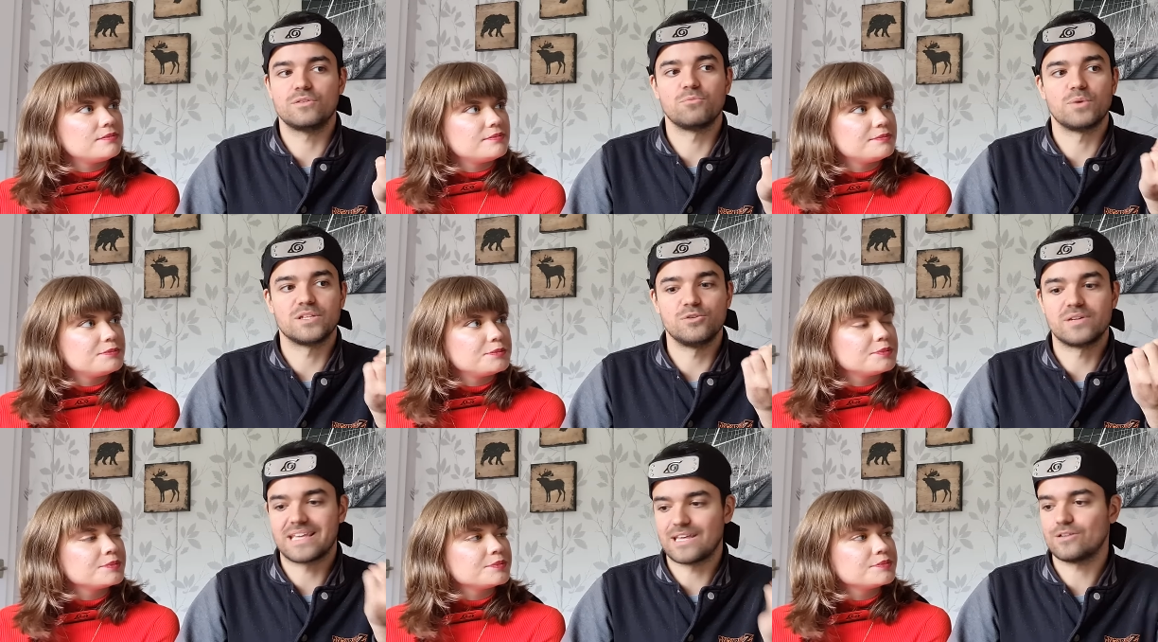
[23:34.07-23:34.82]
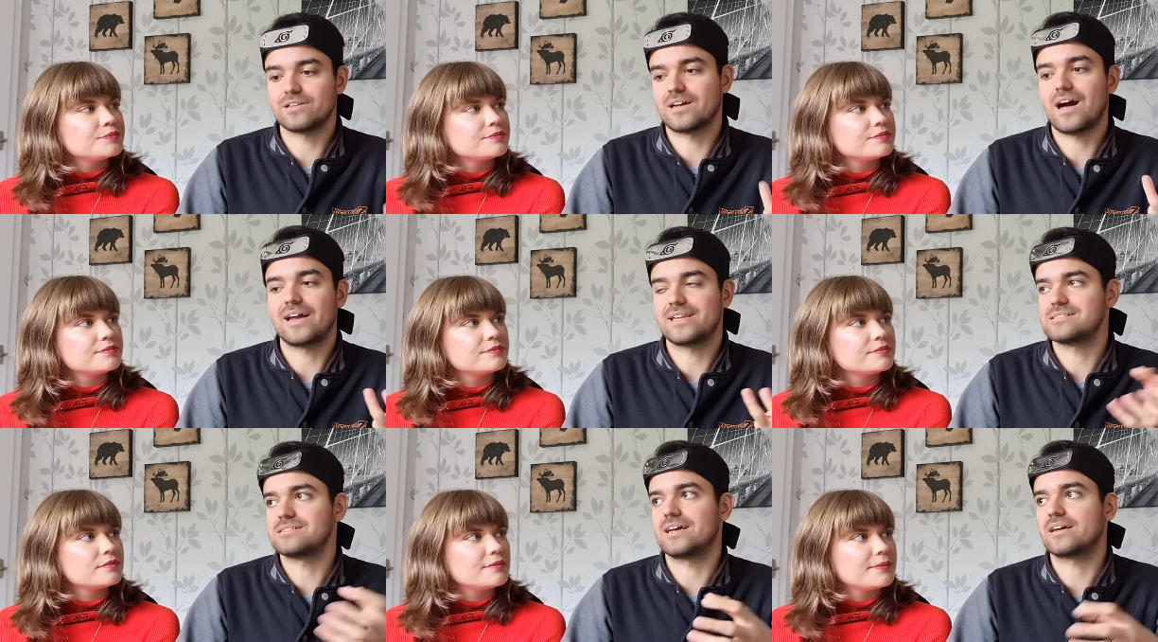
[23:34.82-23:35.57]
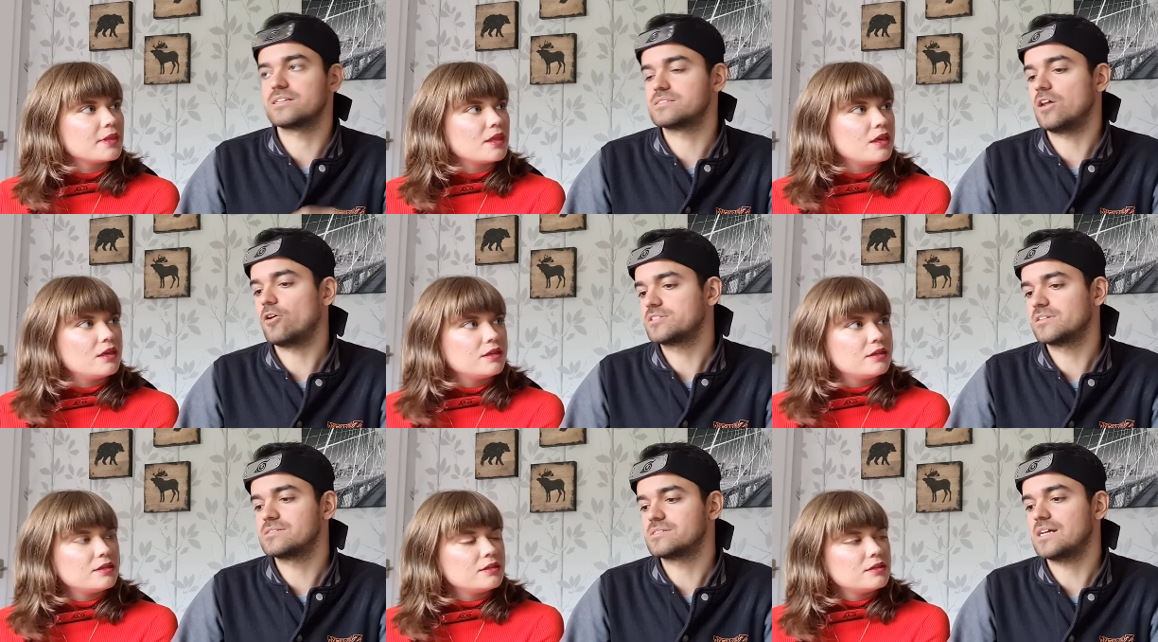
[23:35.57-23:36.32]
Speaker 1: When you kill a god, he's like, because Naruto
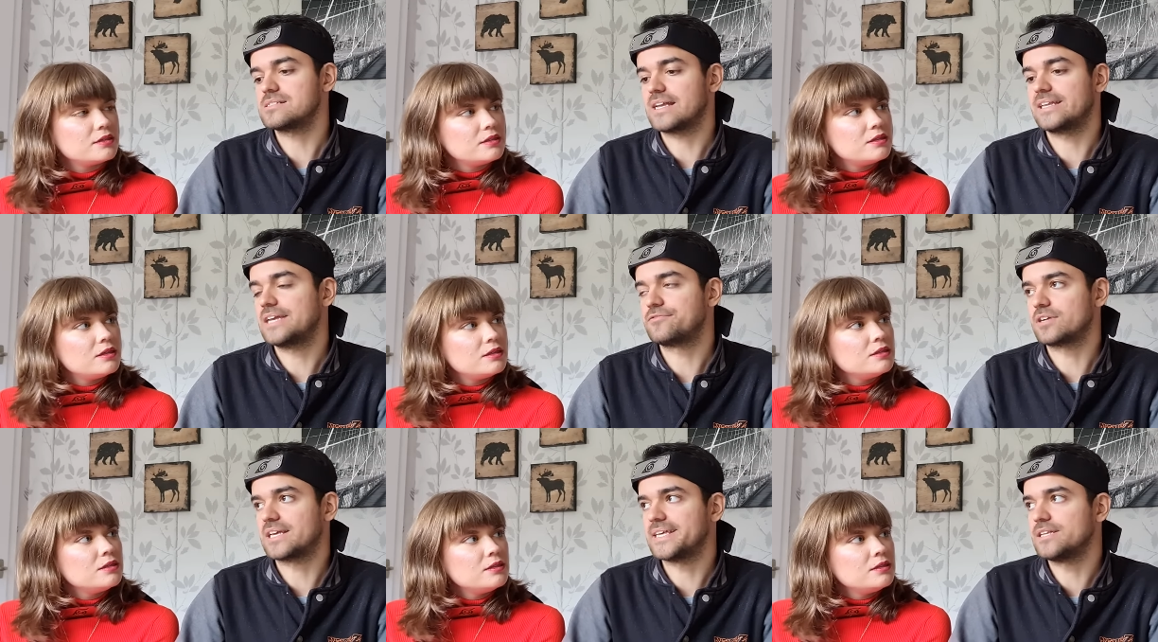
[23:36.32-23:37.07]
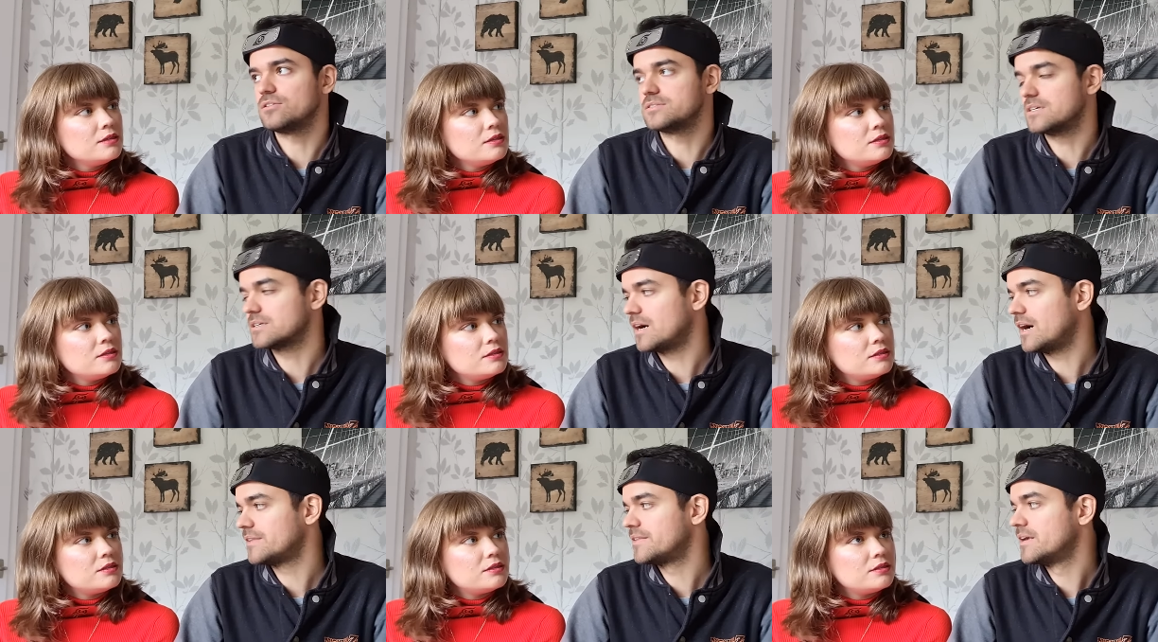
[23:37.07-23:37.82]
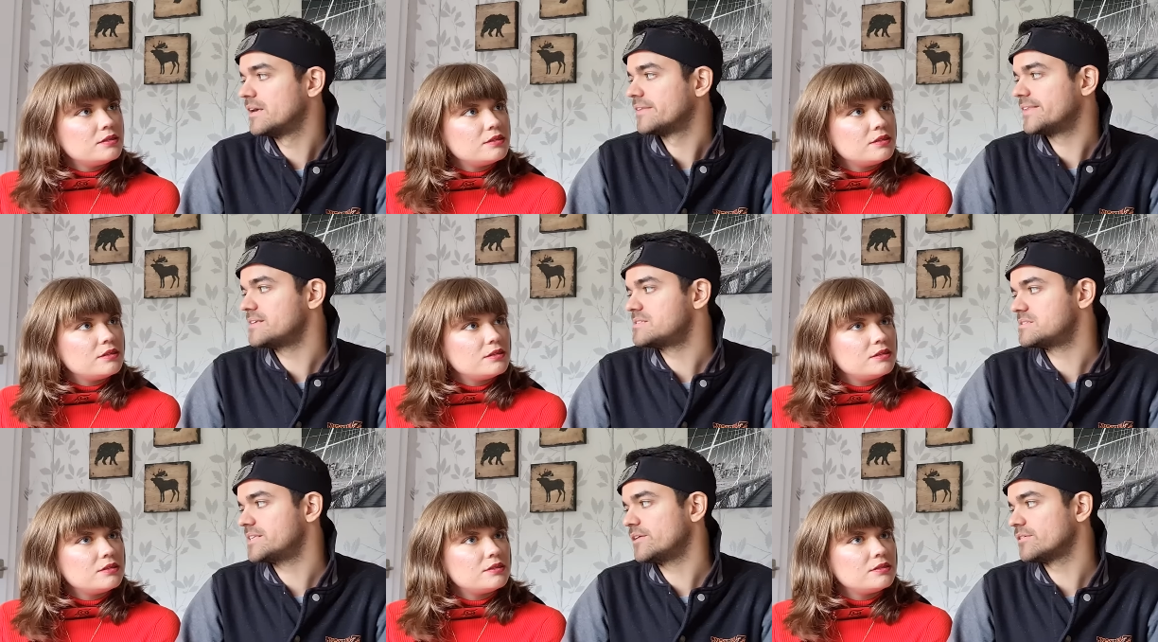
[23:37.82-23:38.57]
and Sasuke never killed a god they
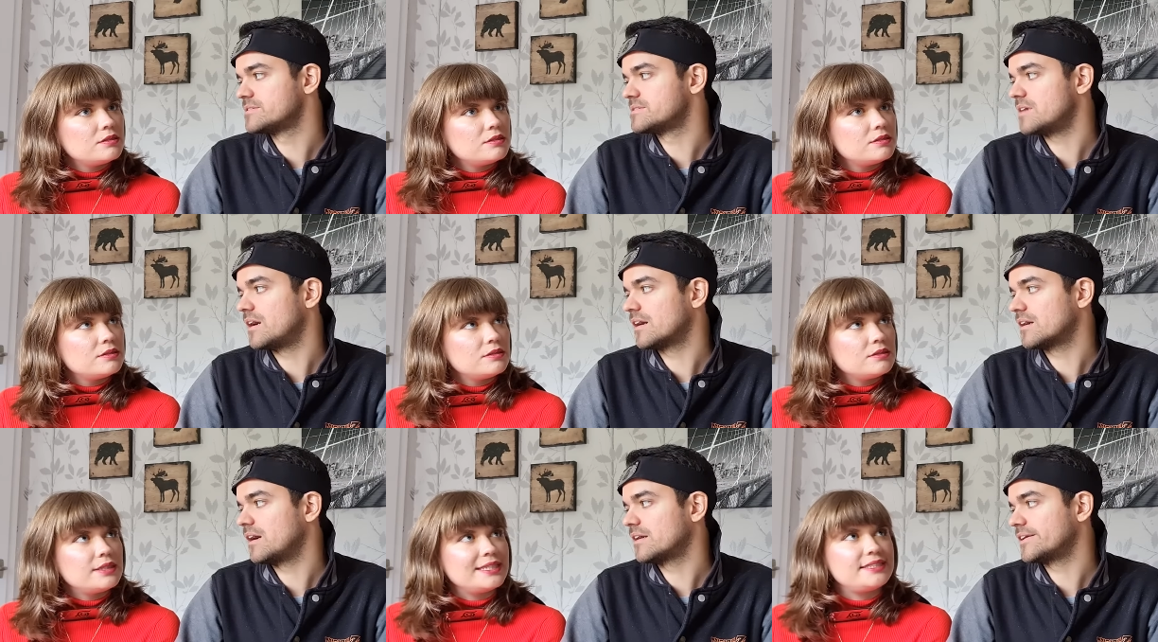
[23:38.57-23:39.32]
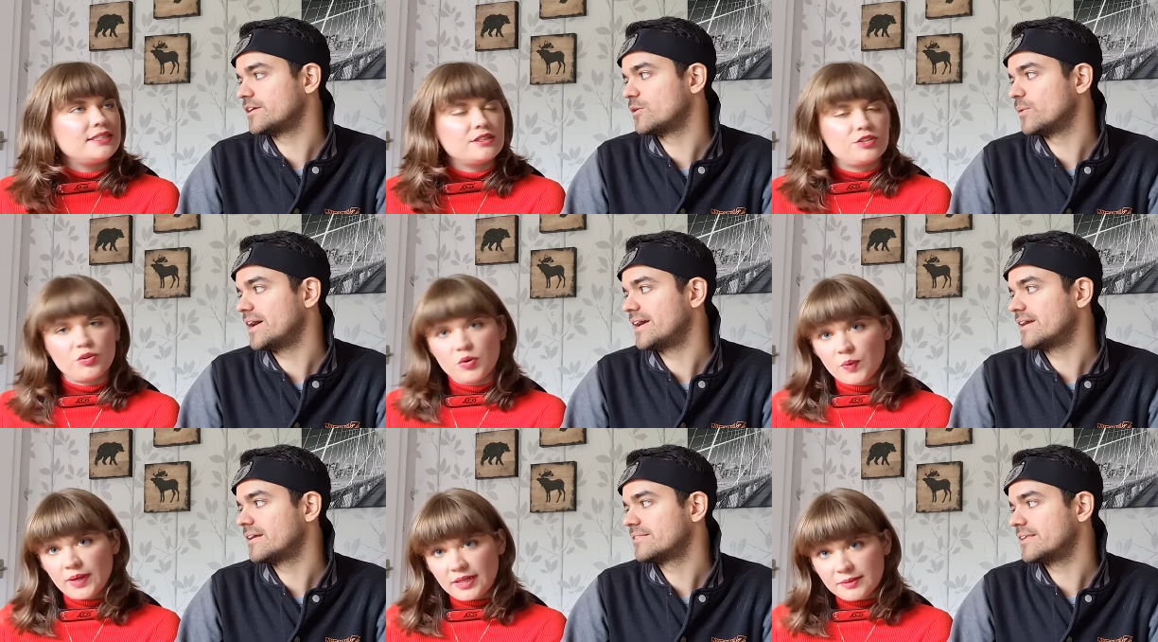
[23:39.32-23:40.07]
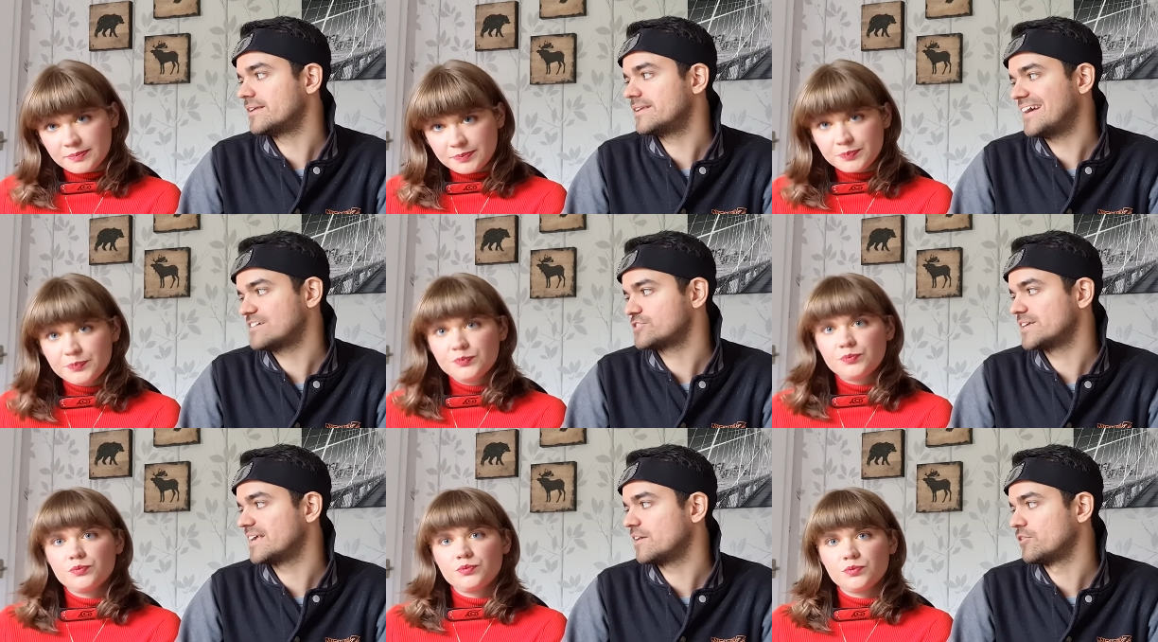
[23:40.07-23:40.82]
sealed Sakagi they sealed away. away. They didn't
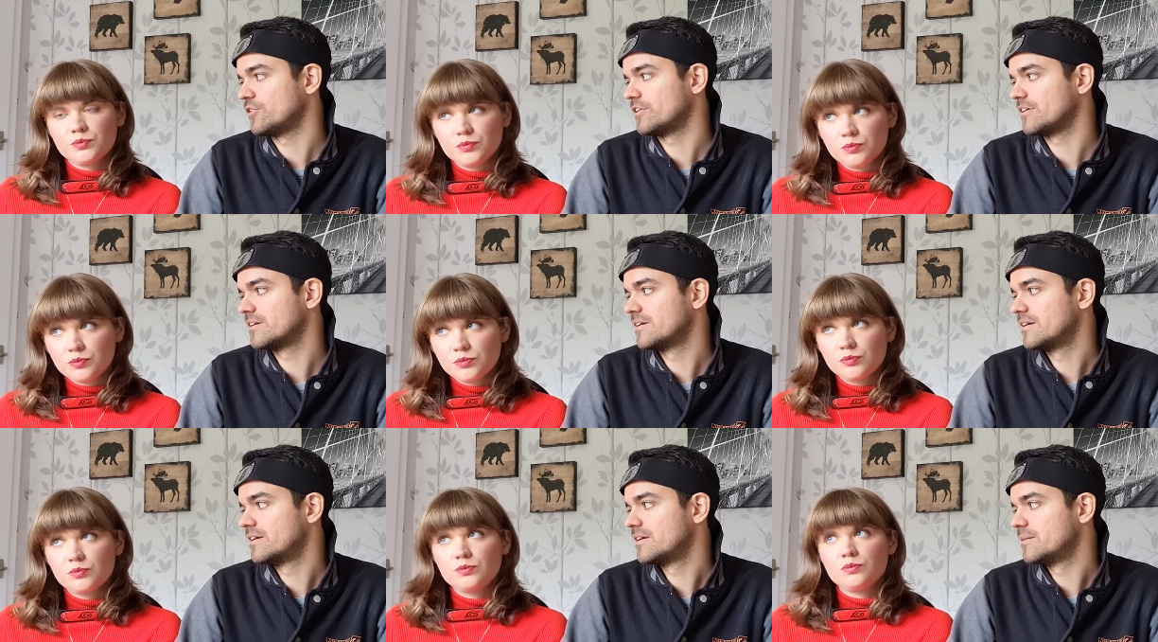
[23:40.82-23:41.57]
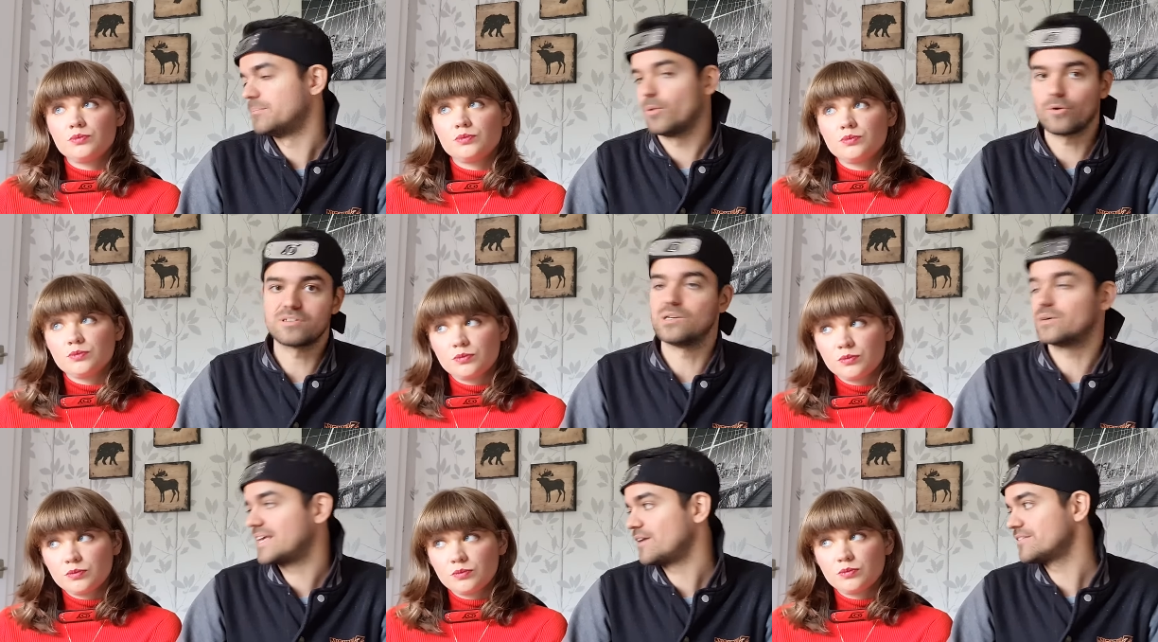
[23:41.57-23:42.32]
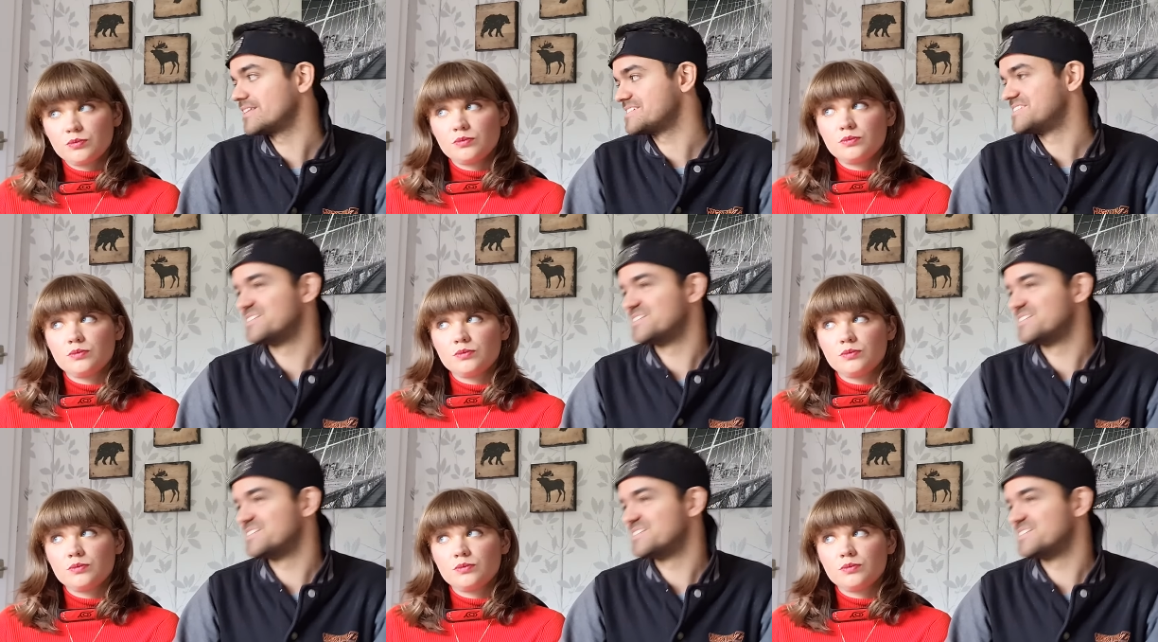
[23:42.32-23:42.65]
actually kill her. Boruto killed this